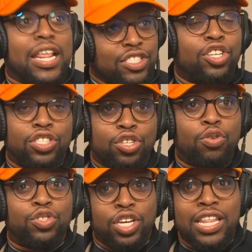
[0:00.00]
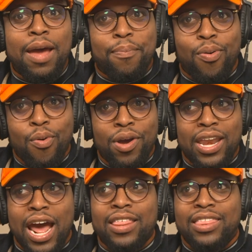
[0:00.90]
so to that
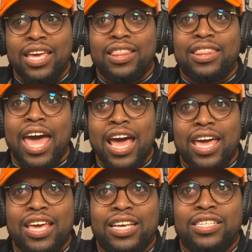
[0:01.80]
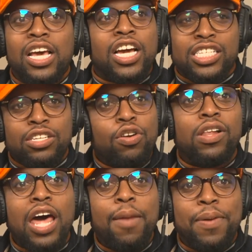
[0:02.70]
point, I think that is because, a
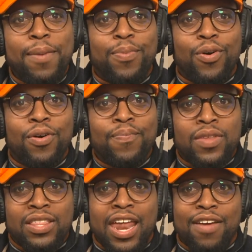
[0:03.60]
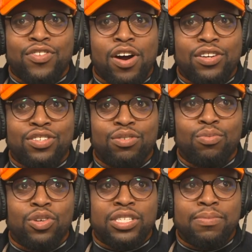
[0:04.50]
lot of people that I've talked to
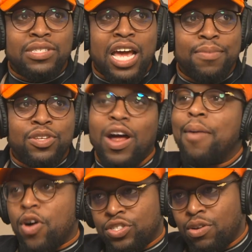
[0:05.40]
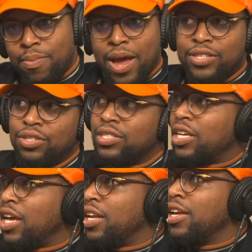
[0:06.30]
will sometimes, I'm also a pastor's
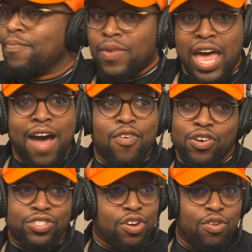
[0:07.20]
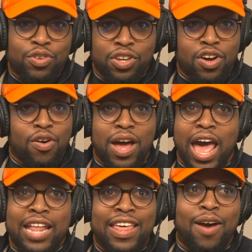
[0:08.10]
kid. I've also,
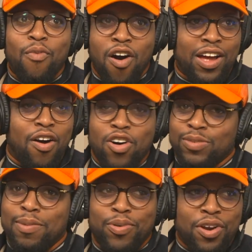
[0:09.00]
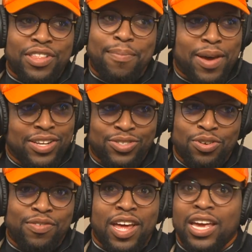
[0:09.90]
had that walk, also been put on that pedestal
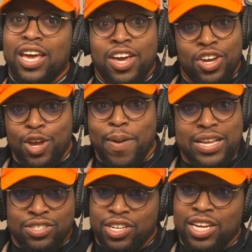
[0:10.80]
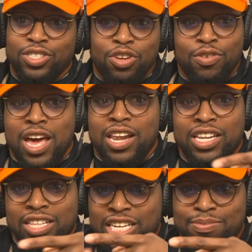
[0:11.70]
of like, you're a pastor's kid, so you got to
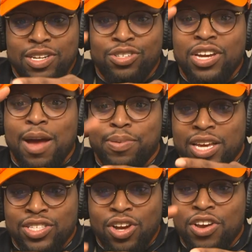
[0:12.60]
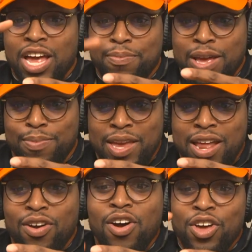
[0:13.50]
lead this ministry, you got to play guitar, you got to play
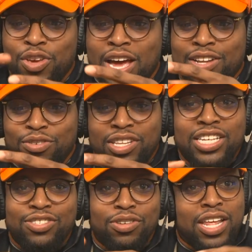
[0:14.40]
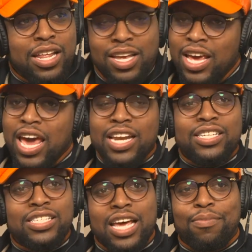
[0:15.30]
piano, you got to do this, do that. And it's
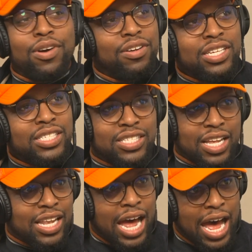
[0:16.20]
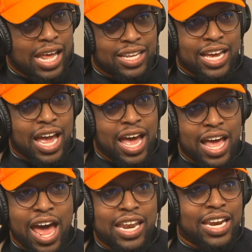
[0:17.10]
just like, bro, this is a lot. It's like,
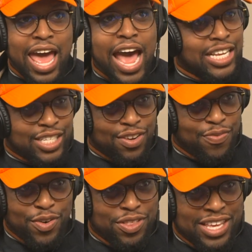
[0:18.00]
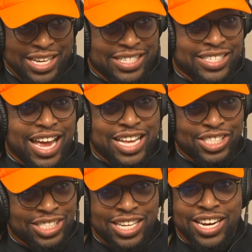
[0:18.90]
I didn't ask for this. I
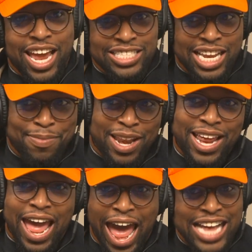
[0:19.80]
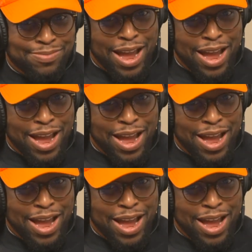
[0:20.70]
just, in case anybody asked my